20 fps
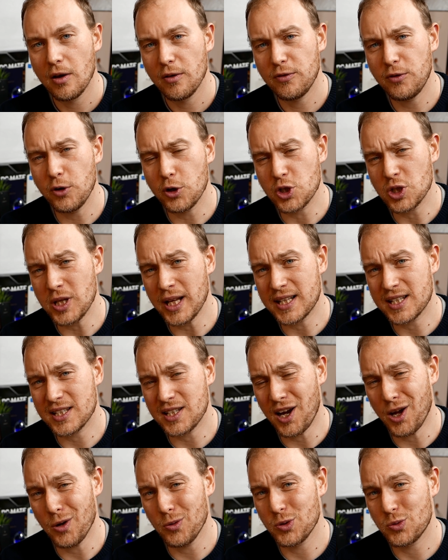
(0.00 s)
First, let's
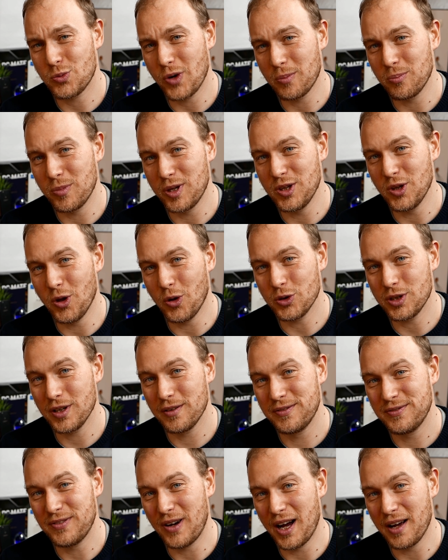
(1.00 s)
start with Redmi Note
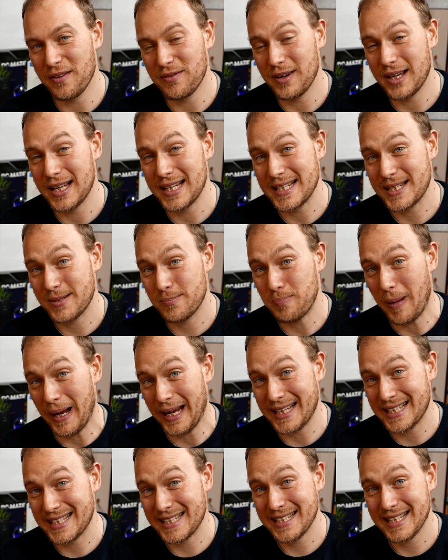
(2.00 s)
5
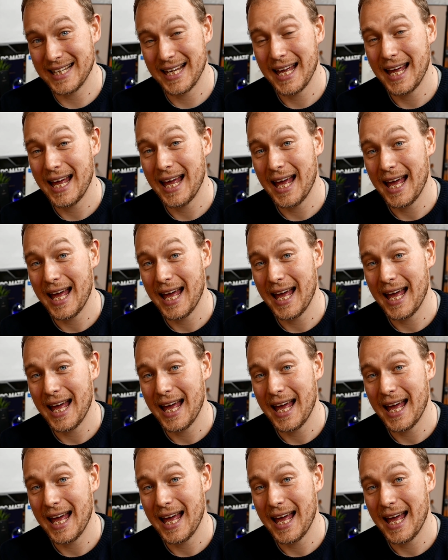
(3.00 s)
specs.